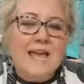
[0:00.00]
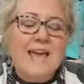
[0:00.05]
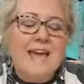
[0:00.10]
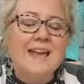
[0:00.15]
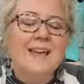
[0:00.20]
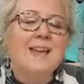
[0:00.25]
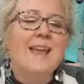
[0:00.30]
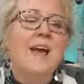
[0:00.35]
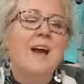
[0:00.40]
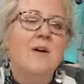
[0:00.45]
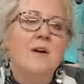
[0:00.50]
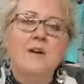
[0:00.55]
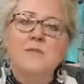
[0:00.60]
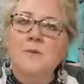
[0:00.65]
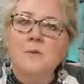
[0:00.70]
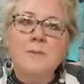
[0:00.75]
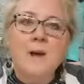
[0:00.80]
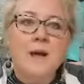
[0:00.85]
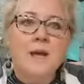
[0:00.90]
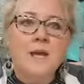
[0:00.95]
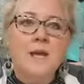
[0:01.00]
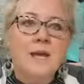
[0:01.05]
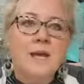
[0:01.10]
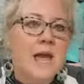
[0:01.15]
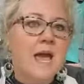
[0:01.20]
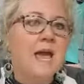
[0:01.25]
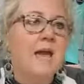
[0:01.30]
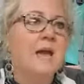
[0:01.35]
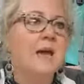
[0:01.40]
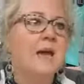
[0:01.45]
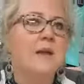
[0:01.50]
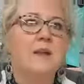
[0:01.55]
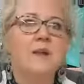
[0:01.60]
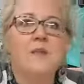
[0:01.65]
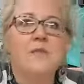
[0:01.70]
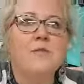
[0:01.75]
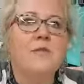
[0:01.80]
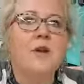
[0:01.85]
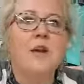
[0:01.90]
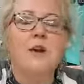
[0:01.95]
And now everybody and
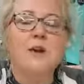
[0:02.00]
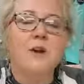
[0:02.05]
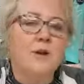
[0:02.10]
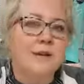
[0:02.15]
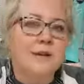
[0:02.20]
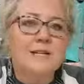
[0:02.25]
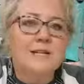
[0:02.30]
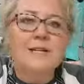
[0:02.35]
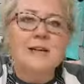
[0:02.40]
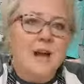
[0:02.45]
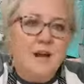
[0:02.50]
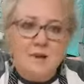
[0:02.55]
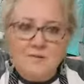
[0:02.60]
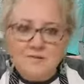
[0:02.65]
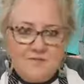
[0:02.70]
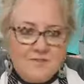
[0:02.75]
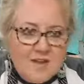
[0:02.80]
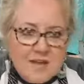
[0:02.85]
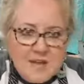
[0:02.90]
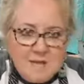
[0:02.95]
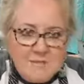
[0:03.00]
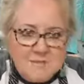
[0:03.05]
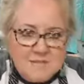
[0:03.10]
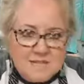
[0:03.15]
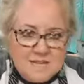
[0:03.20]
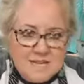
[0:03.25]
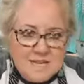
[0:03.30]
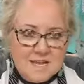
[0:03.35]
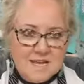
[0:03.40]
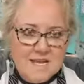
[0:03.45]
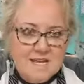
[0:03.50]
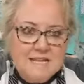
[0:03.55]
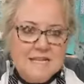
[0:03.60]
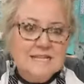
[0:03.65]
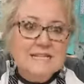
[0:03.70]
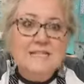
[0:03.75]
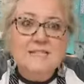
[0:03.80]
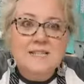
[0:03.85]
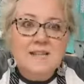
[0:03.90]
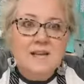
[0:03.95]
their entire family
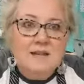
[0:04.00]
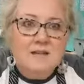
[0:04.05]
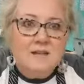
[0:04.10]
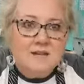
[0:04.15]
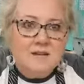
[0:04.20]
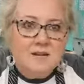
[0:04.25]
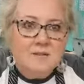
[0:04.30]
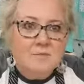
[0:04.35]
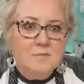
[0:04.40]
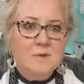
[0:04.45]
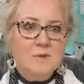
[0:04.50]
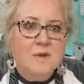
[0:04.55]
is selling them